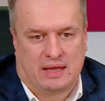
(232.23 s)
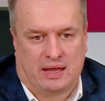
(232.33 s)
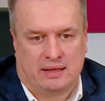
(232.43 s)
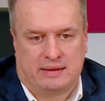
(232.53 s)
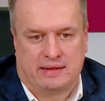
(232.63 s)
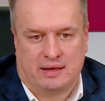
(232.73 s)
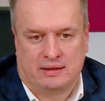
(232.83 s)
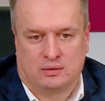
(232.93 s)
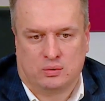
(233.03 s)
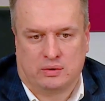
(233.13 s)
And
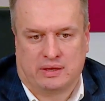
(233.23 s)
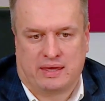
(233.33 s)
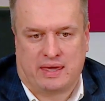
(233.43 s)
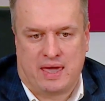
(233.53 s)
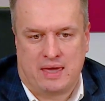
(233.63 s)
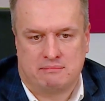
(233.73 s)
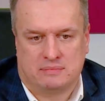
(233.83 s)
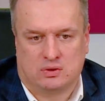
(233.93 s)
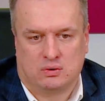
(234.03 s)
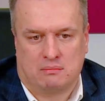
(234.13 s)
Tele2
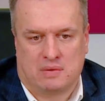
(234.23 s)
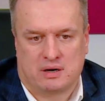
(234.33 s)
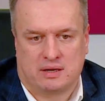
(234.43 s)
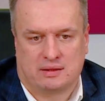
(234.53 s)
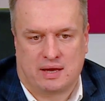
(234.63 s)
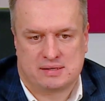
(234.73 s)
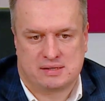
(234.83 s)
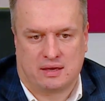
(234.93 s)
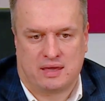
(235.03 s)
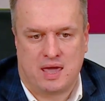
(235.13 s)
came to the market
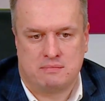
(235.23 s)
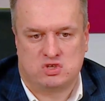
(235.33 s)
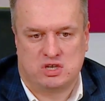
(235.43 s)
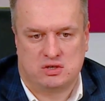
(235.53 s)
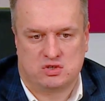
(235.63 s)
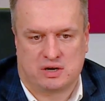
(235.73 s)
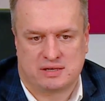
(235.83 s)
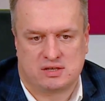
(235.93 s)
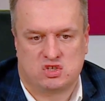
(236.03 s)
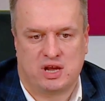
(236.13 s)
as a game changer,
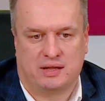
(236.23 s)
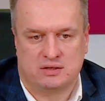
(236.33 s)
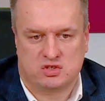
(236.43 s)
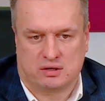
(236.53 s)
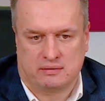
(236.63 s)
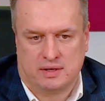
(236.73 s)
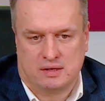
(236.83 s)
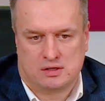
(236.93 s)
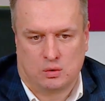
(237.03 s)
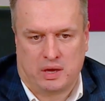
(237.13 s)
as a challenger.
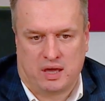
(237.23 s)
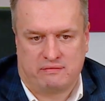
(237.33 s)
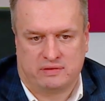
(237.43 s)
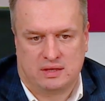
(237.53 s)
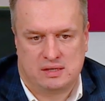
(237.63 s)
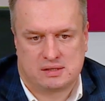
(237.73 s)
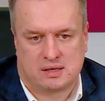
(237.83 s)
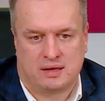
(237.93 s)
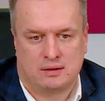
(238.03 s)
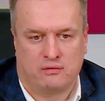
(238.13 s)
So we have these
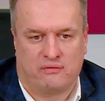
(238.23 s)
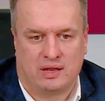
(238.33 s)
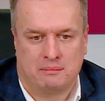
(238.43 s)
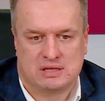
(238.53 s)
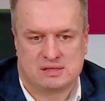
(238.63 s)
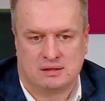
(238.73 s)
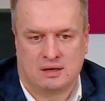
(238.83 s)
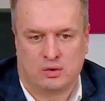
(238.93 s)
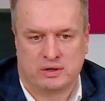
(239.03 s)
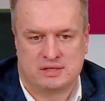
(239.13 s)
kind of elements in
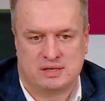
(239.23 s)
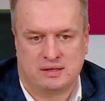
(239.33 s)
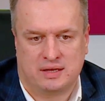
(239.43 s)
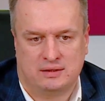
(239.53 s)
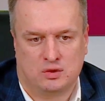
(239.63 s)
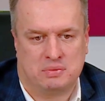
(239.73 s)
our DNA to